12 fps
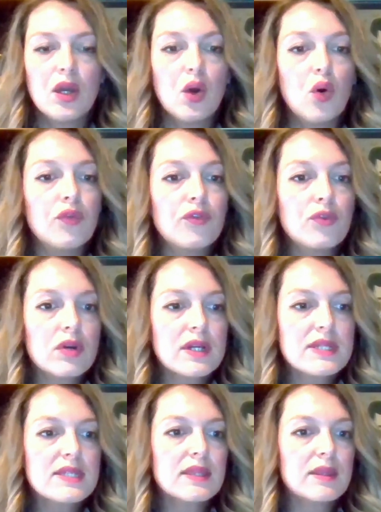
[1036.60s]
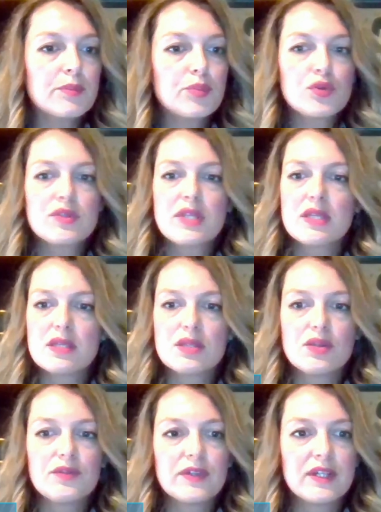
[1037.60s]
Of course, the processes
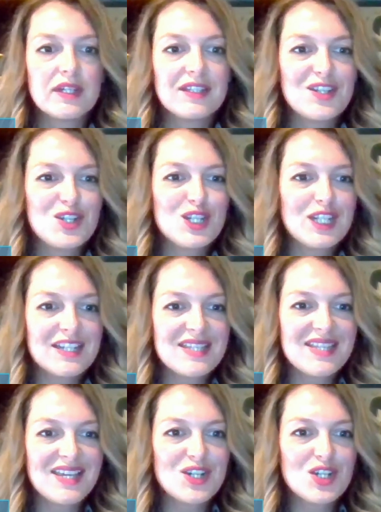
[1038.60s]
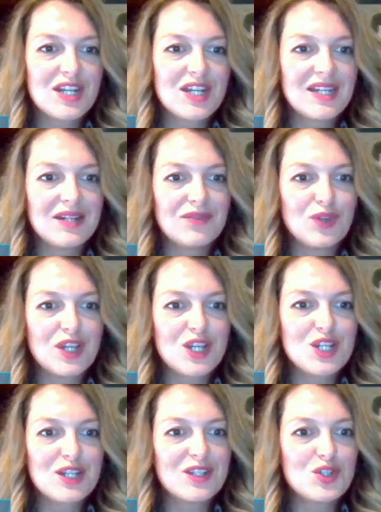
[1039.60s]
of digitalization in
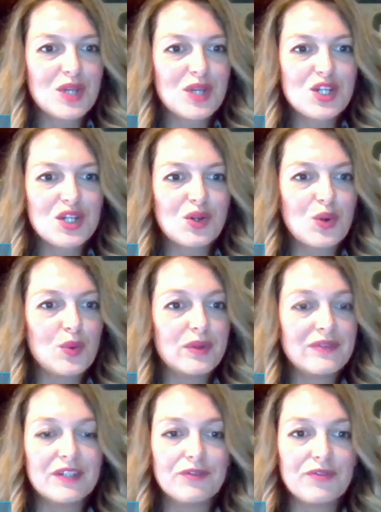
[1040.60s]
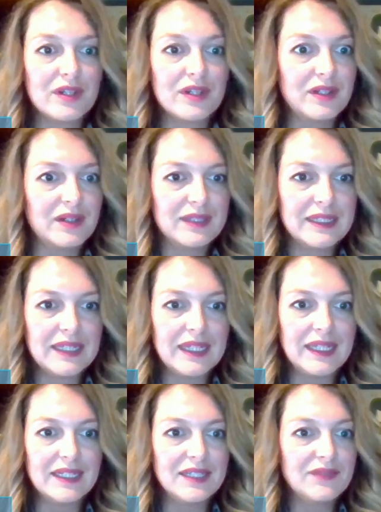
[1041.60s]
vocational education go even further.
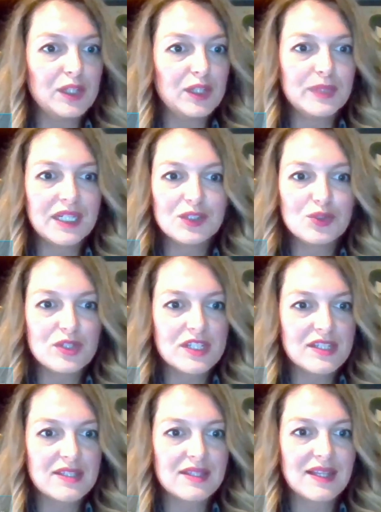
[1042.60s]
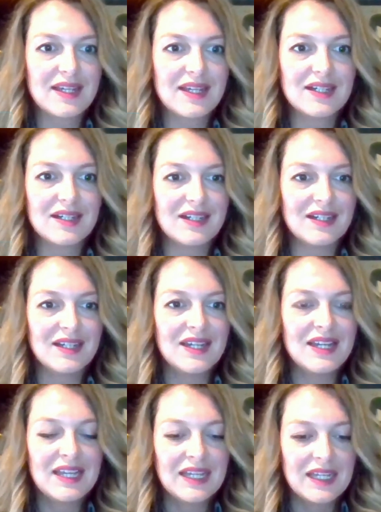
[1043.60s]
In developed countries like
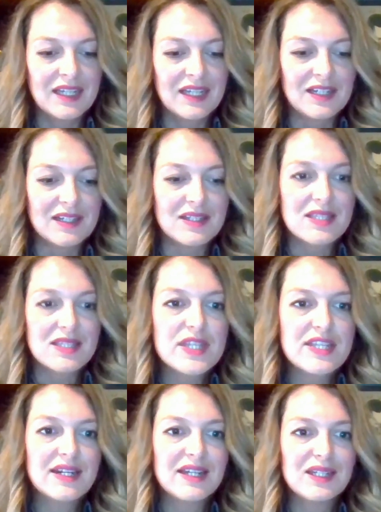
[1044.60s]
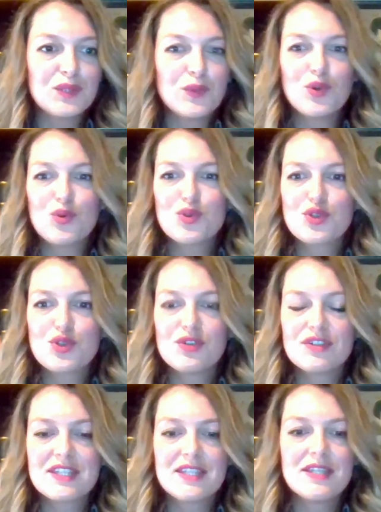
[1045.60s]
Switzerland, we also
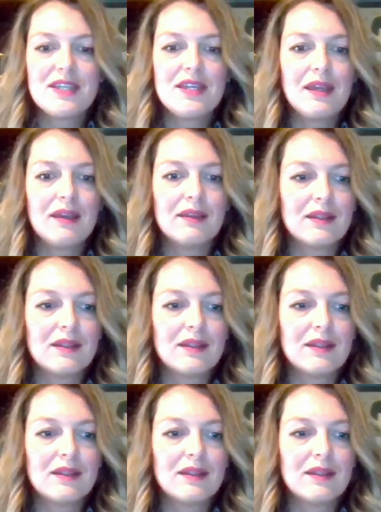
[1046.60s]
see